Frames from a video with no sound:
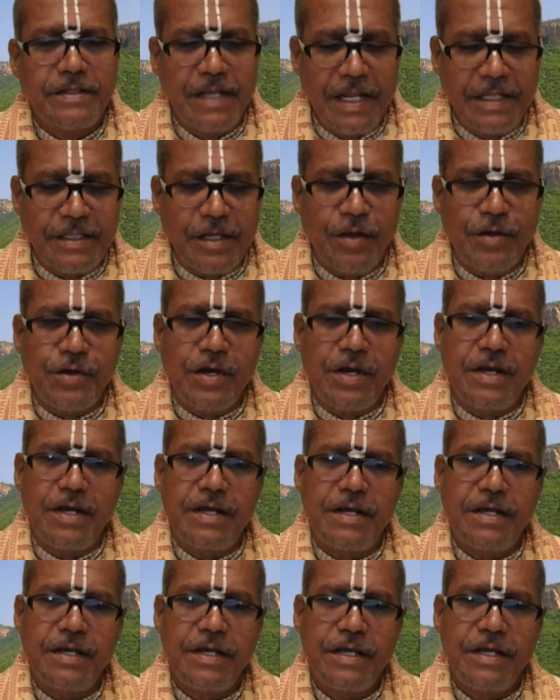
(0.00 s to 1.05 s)
Treta
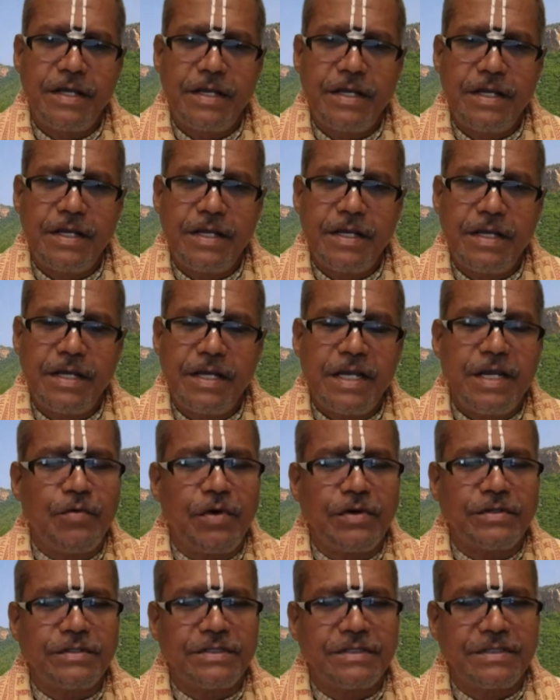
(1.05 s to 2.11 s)
Yuga, he
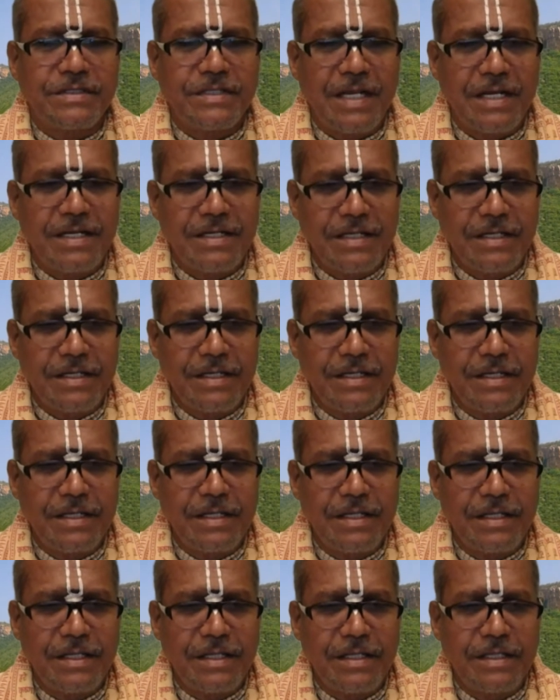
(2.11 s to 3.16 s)
was red,
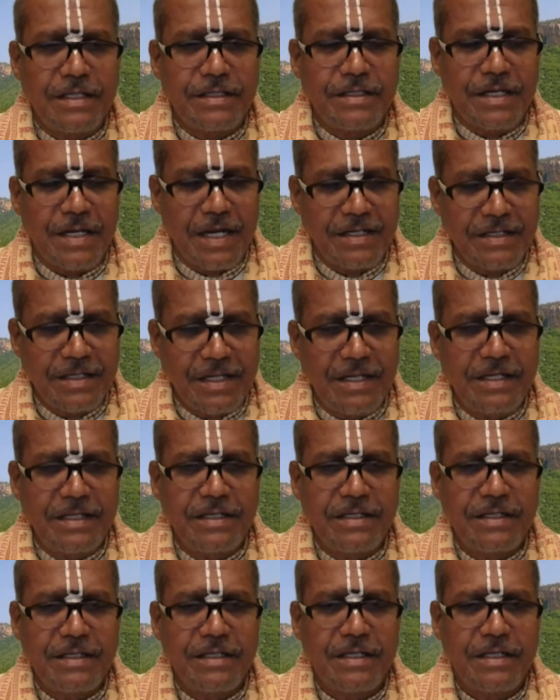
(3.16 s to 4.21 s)
the red color.